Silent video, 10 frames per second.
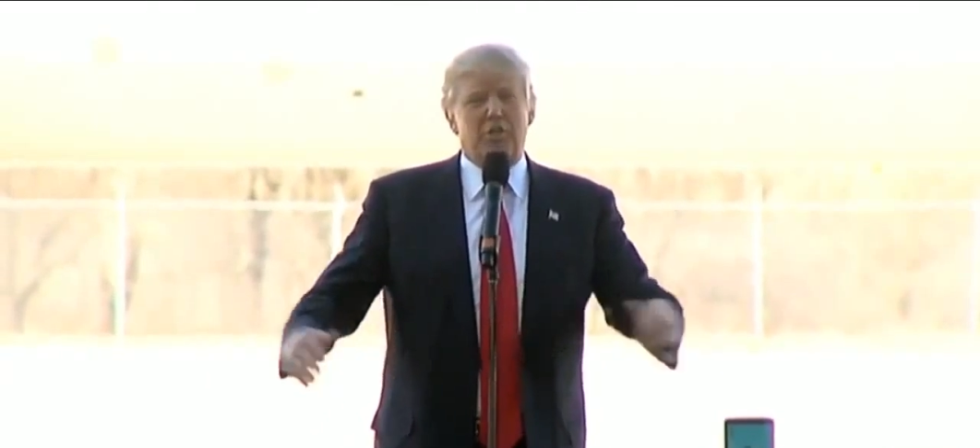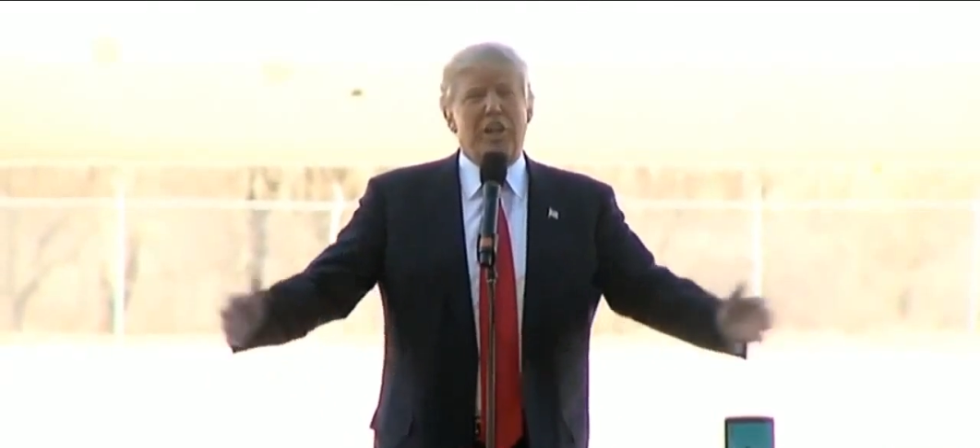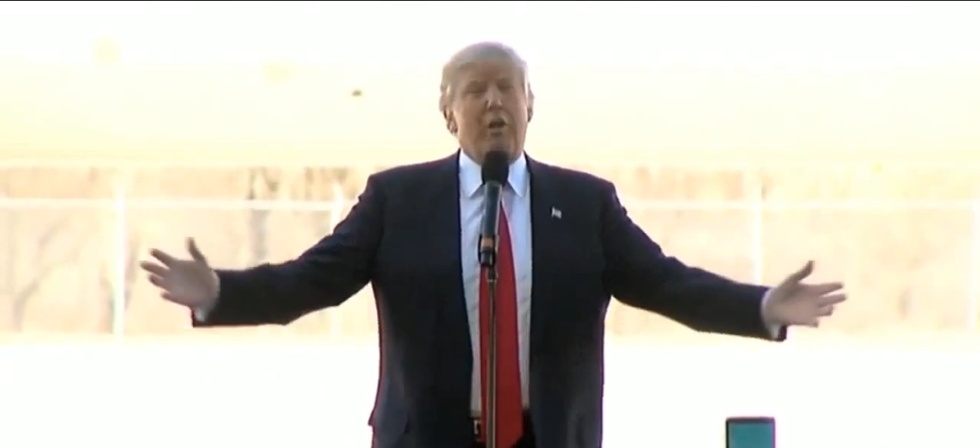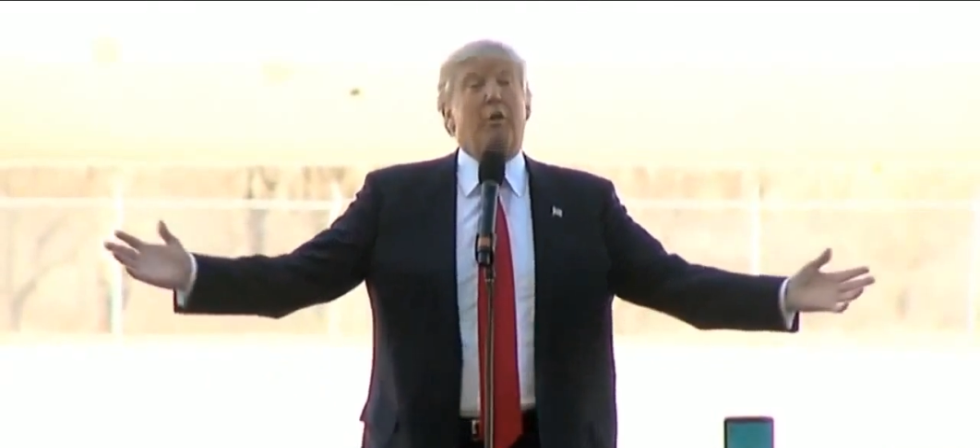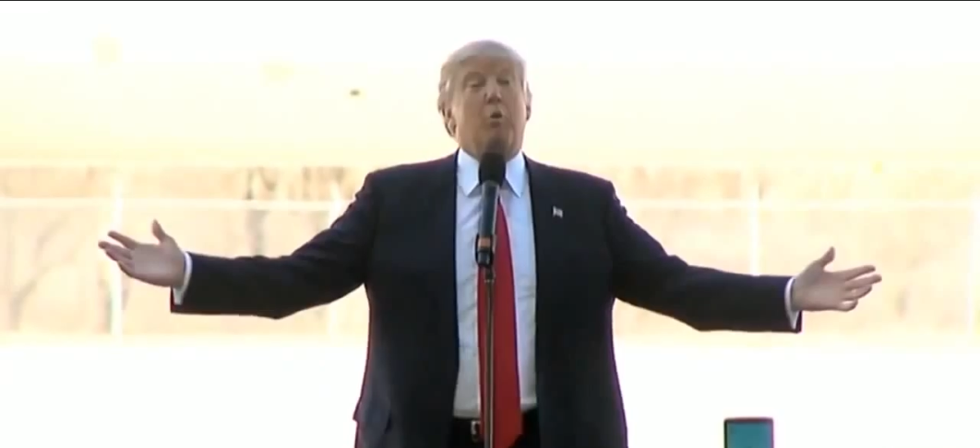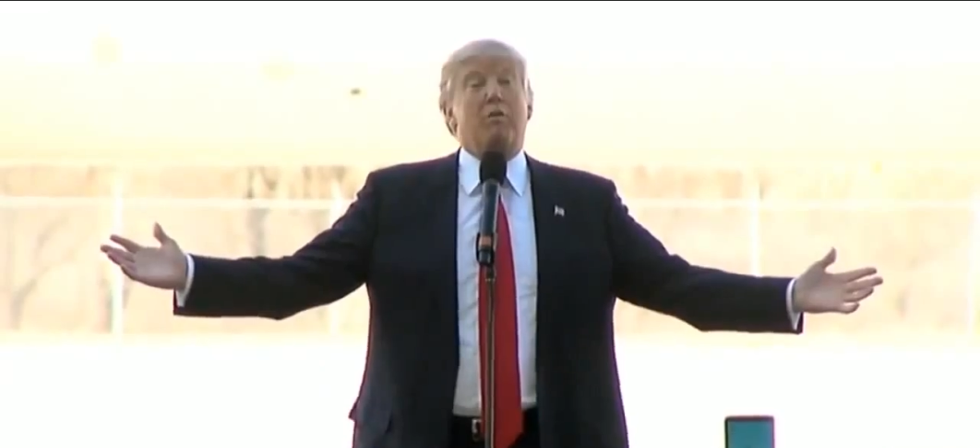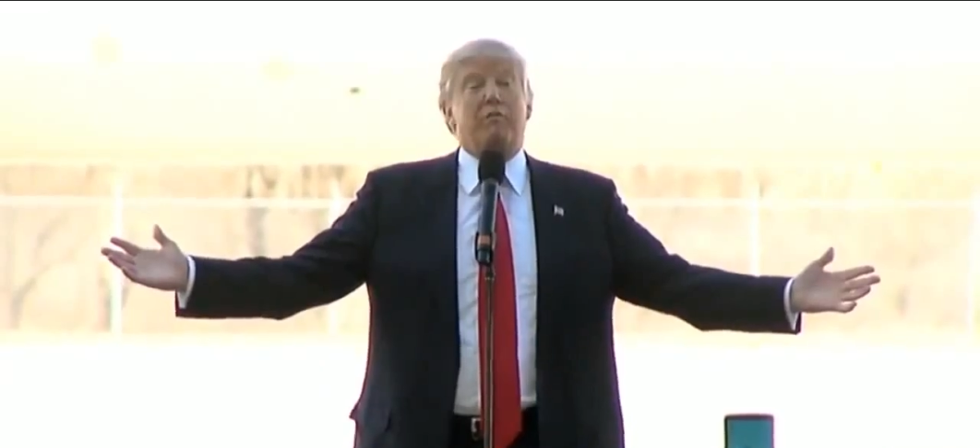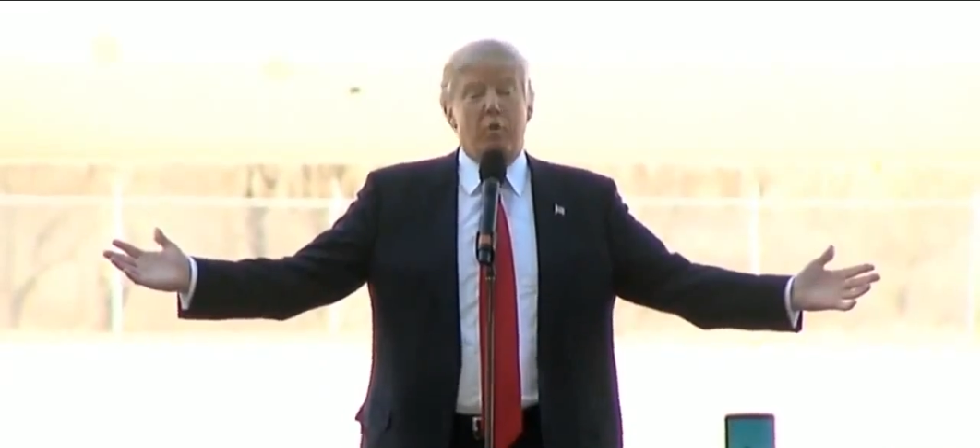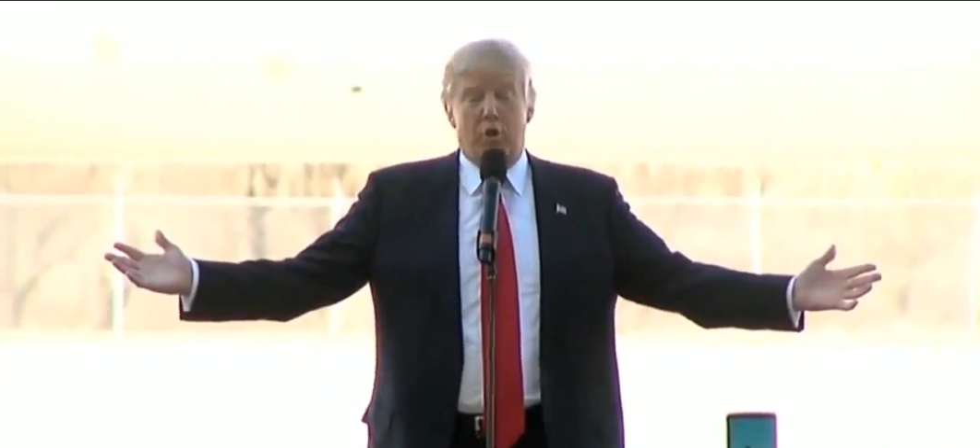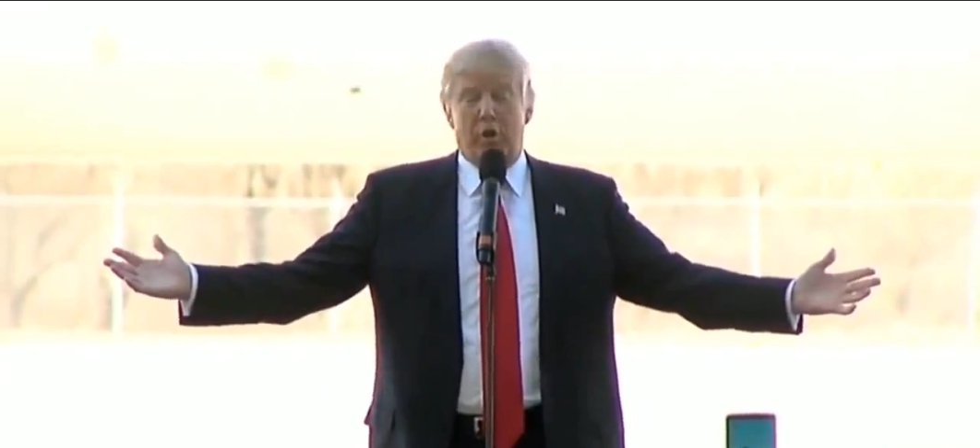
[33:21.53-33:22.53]
Now I won
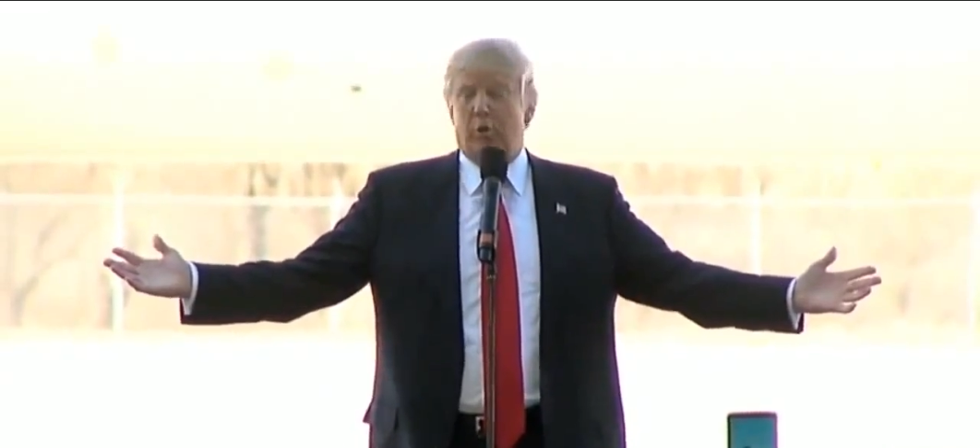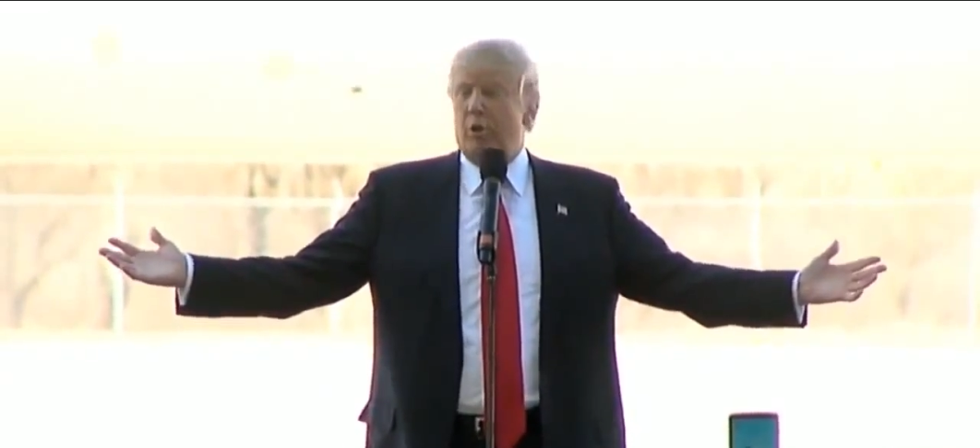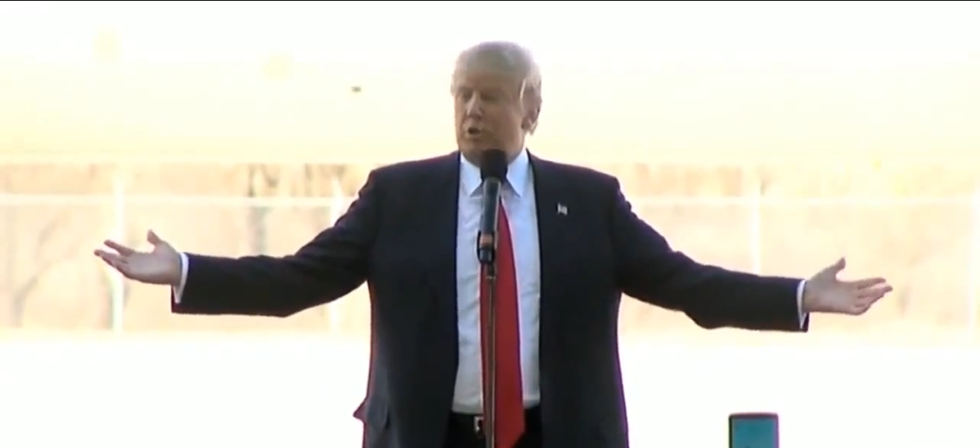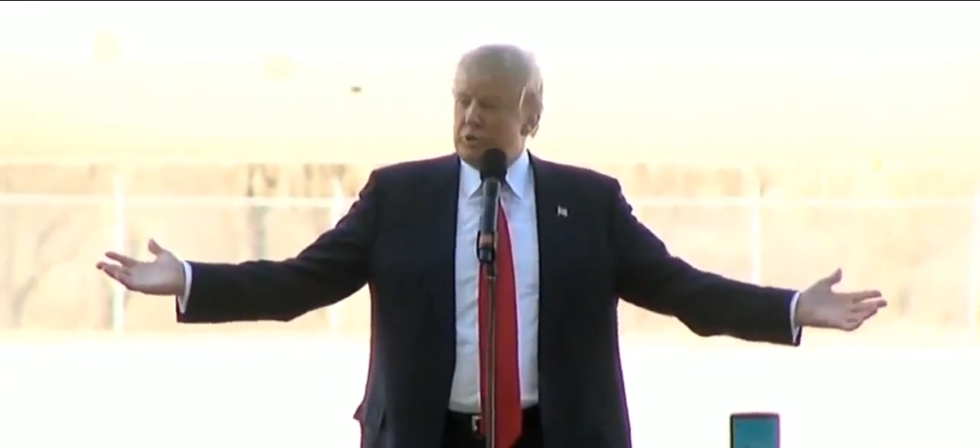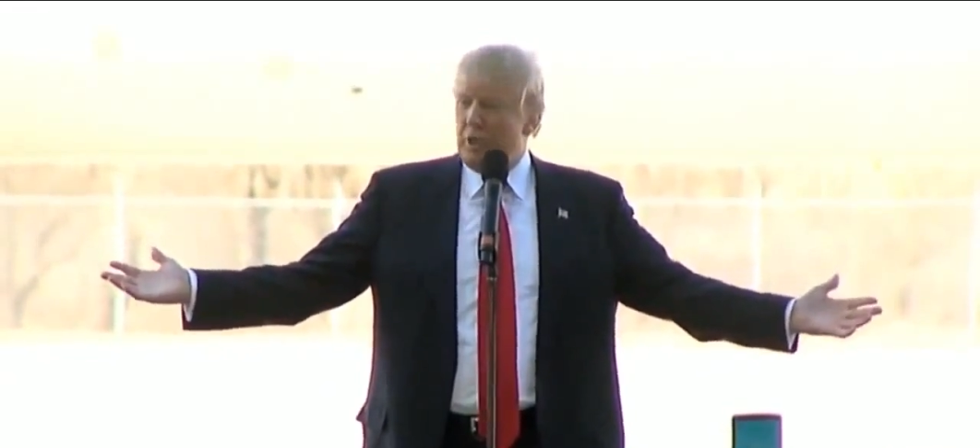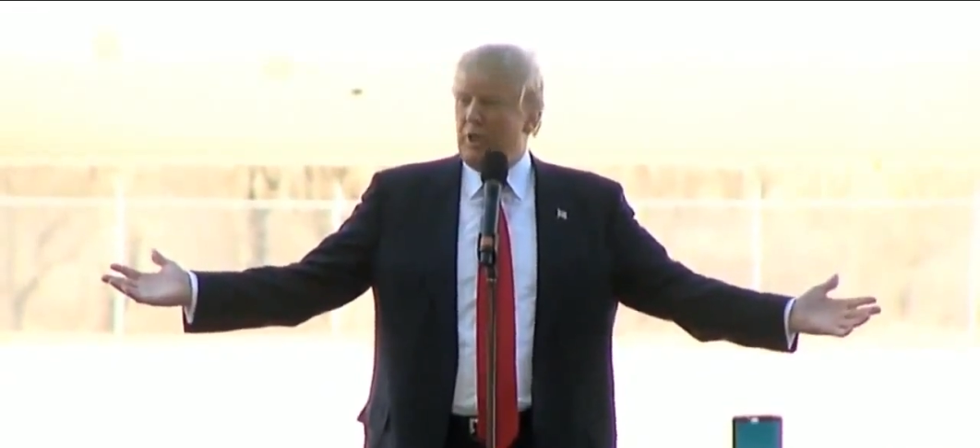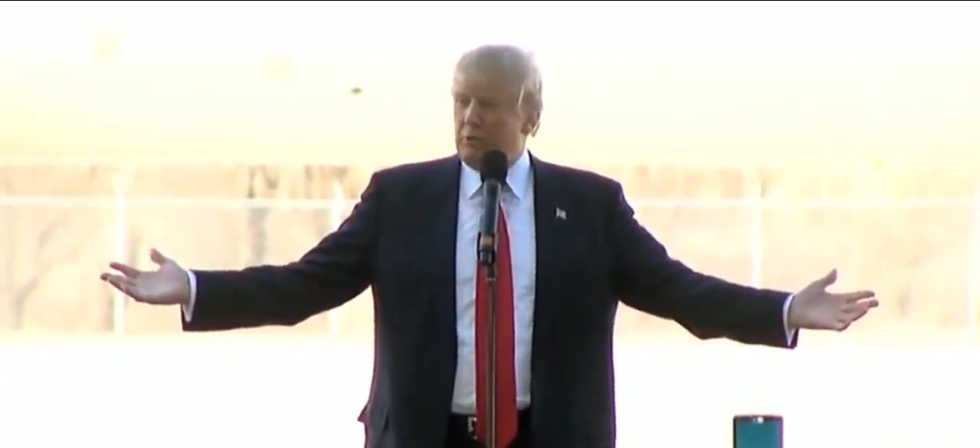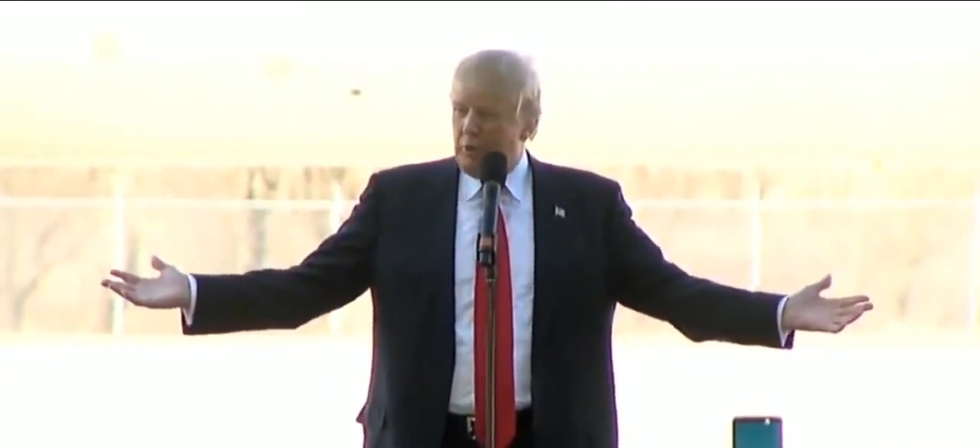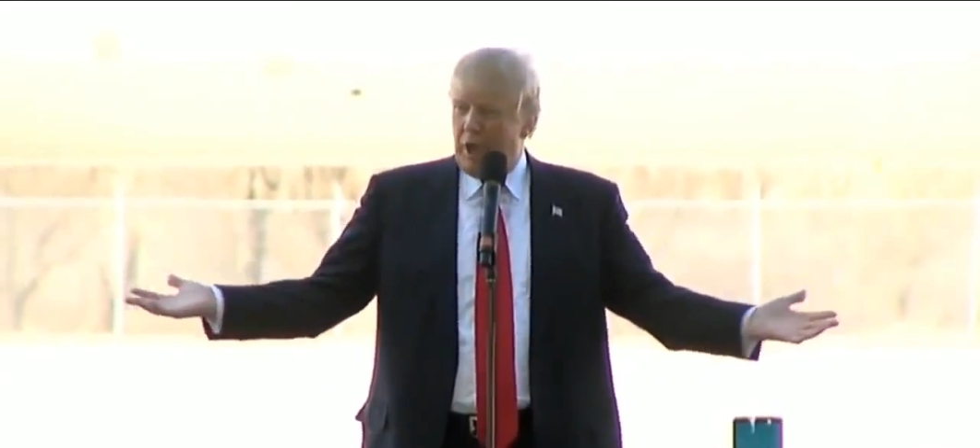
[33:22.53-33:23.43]
4 in a row instead of 3.